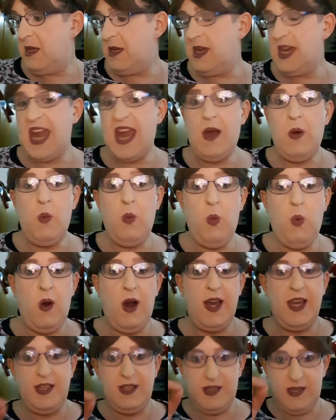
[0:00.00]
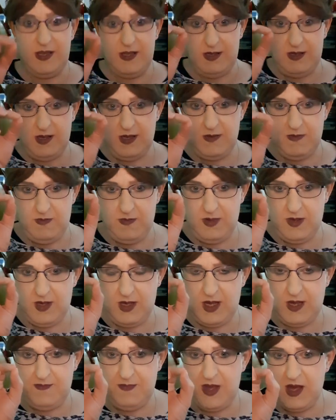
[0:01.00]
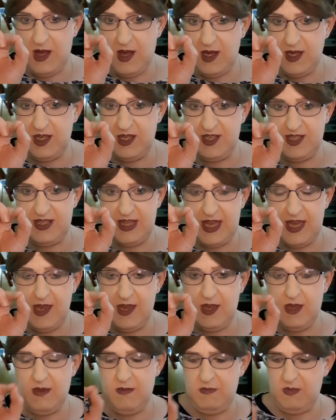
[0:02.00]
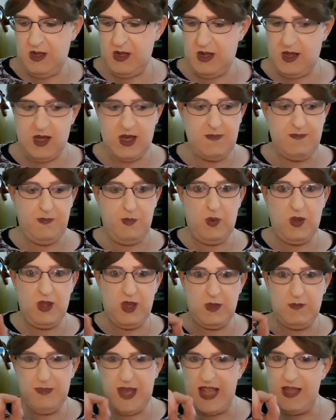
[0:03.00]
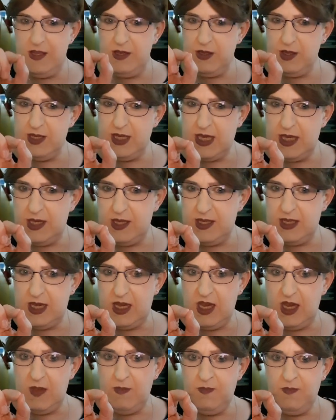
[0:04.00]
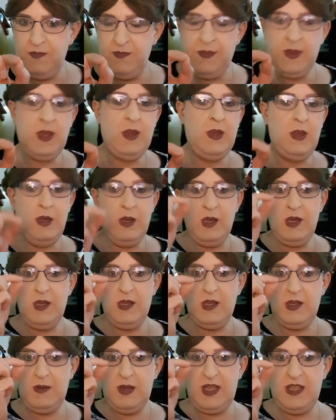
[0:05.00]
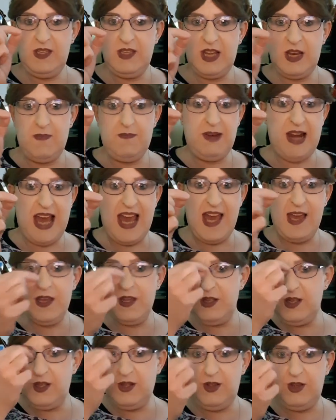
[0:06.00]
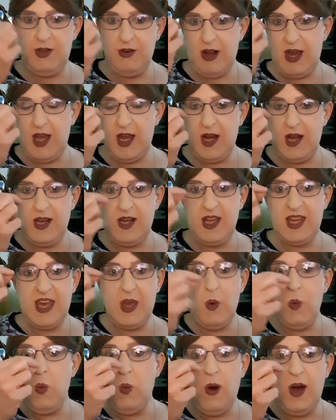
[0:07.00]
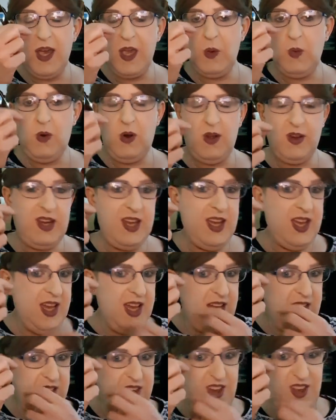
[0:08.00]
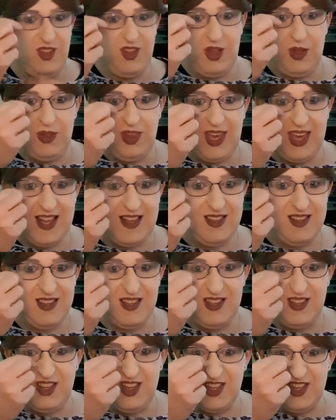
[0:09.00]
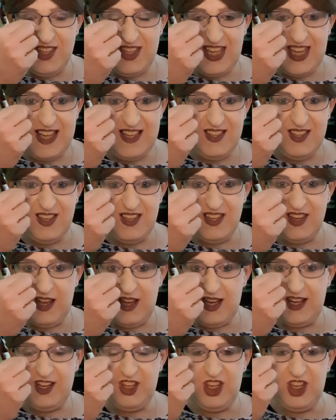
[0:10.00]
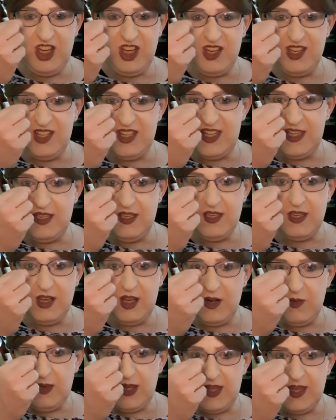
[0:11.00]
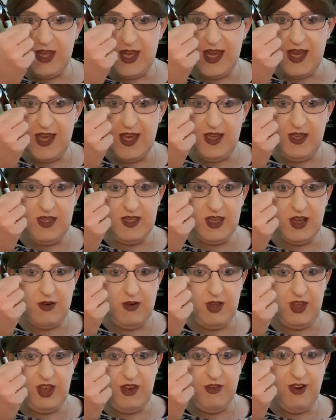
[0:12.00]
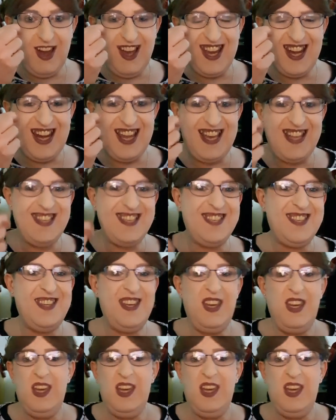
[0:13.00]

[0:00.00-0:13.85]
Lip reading: get a white eye stick, you know, like one of those pencils that you see. Instead of black to do your eyeliner, get a white one, and you can do just the inside, just inside where the hairs are on your eyelids.